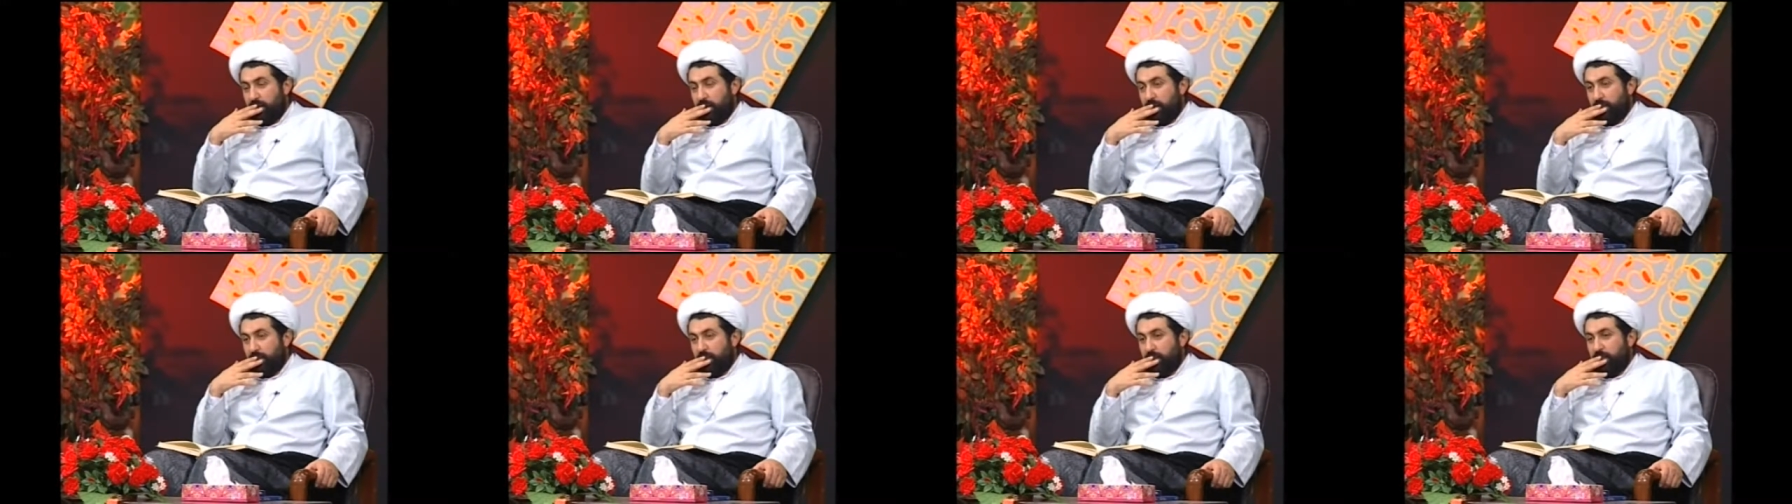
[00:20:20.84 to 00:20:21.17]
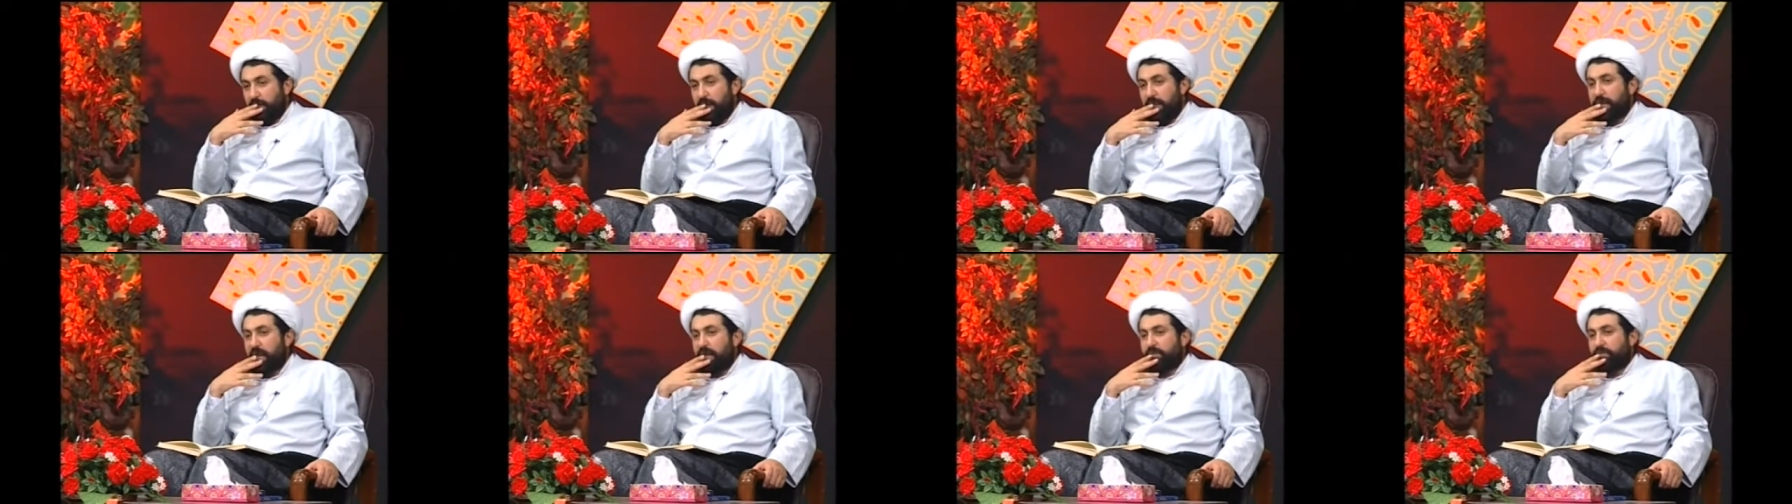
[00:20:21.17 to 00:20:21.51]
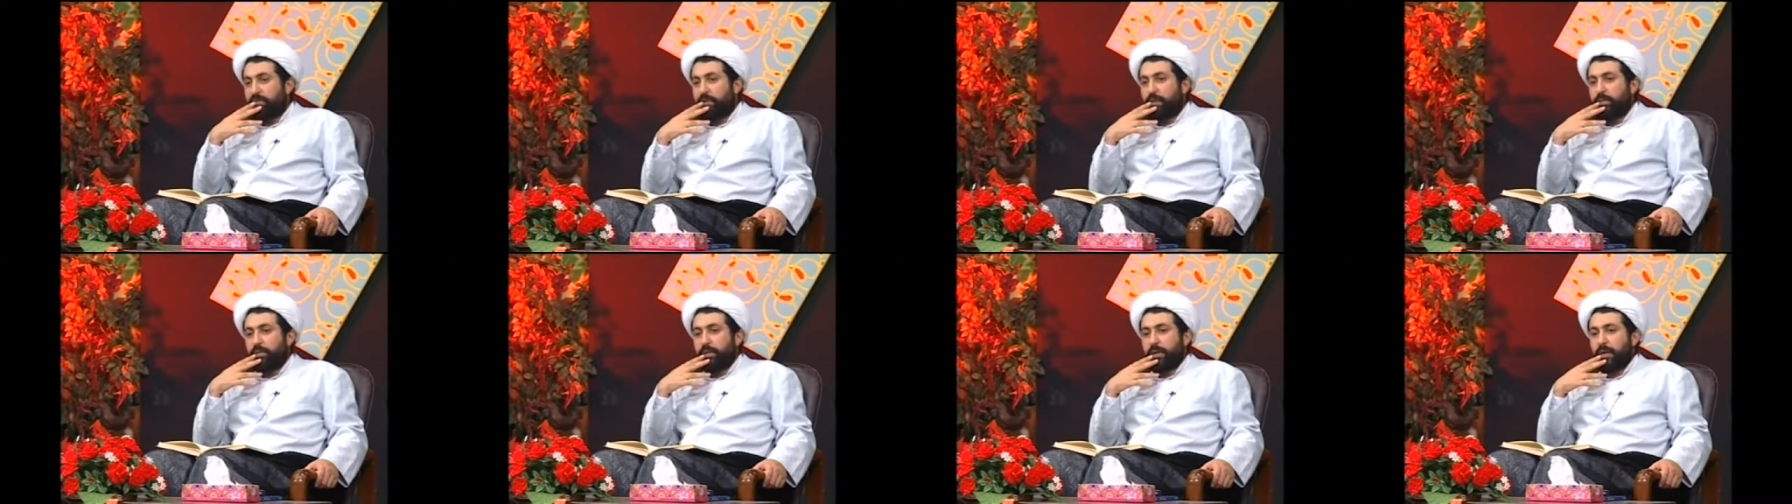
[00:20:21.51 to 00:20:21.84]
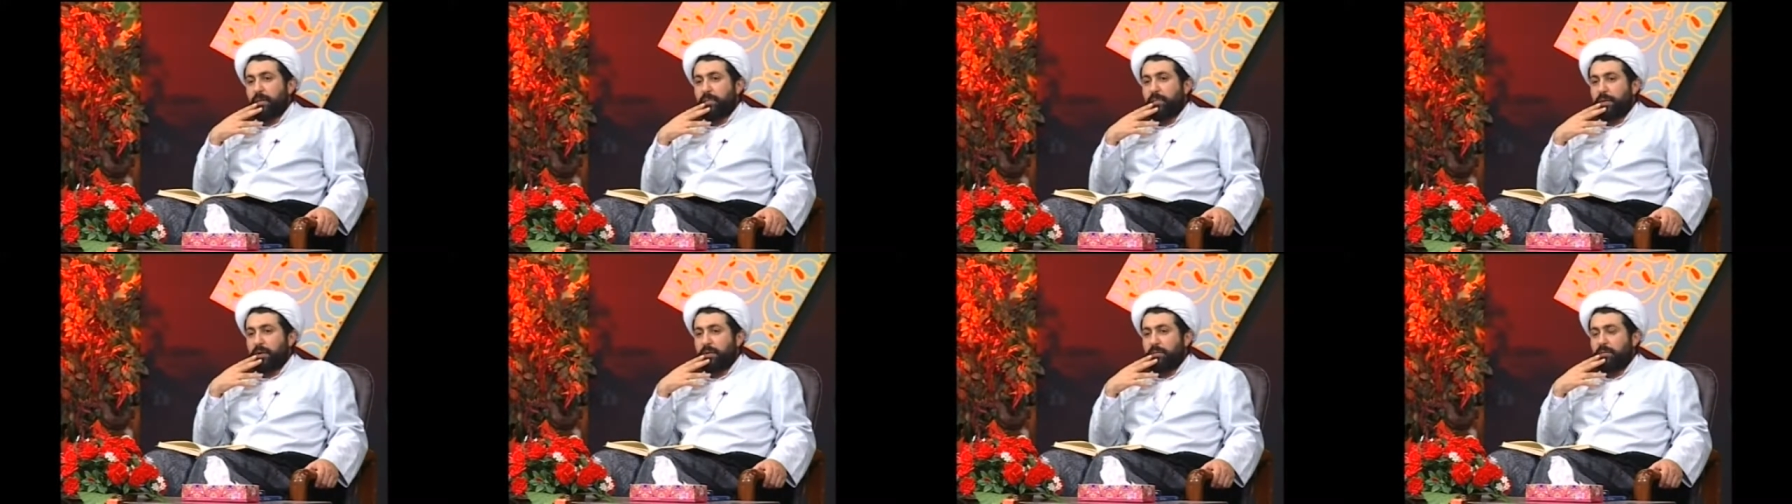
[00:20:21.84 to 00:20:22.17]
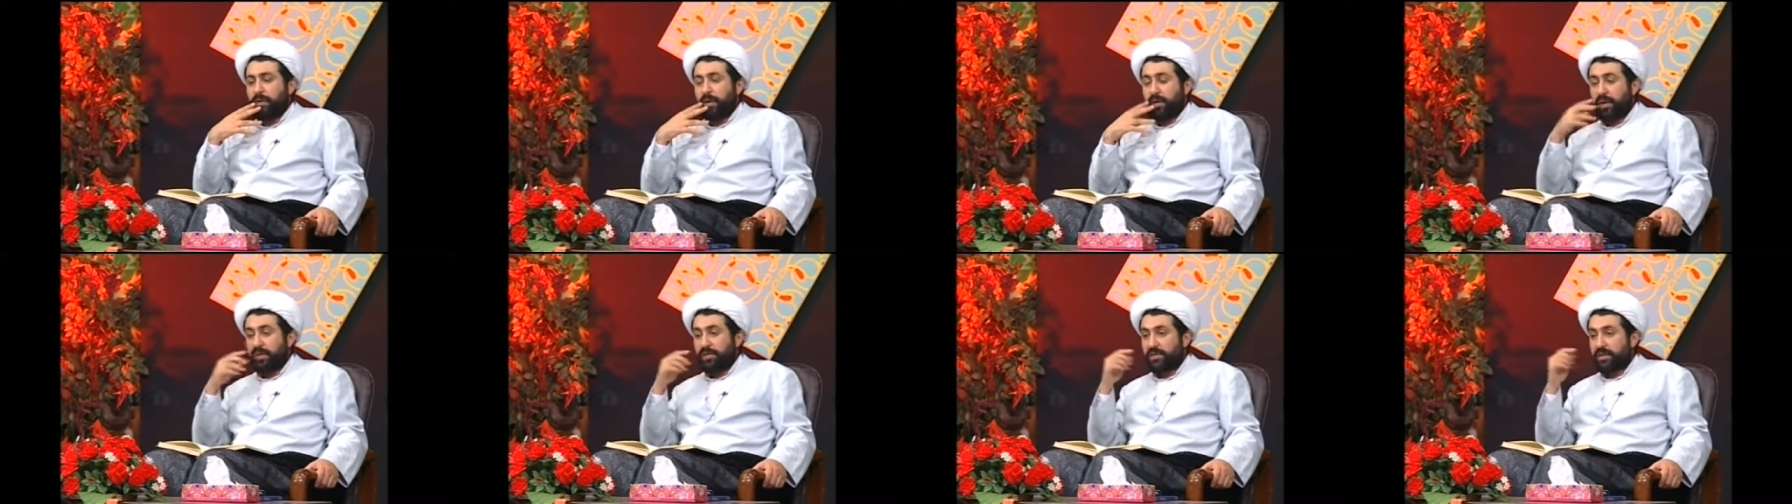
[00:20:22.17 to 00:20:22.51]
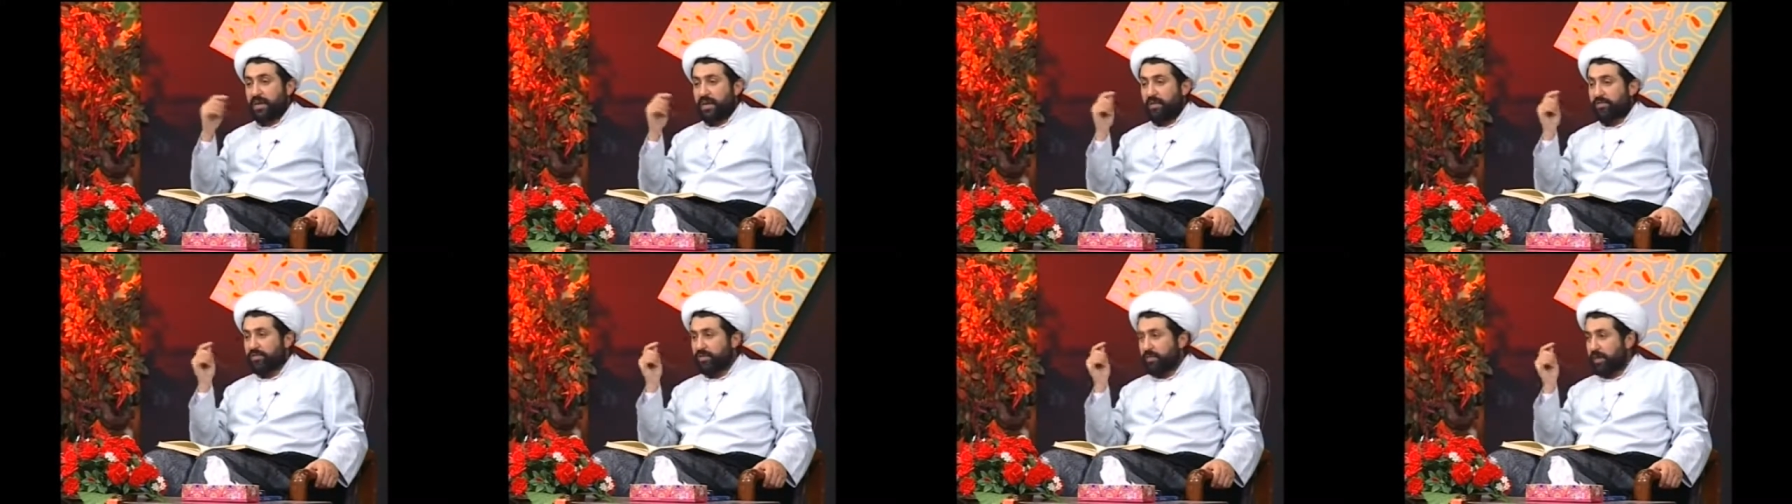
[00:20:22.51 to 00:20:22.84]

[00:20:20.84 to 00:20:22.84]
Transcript: Many of the people, because of